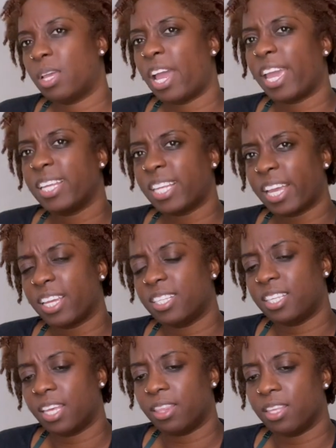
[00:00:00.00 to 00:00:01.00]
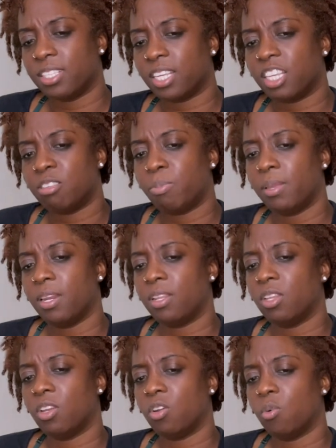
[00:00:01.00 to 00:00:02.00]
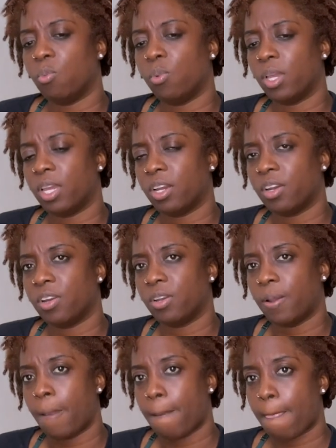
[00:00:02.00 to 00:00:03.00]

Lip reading: I guess I could say this, it's been a little weird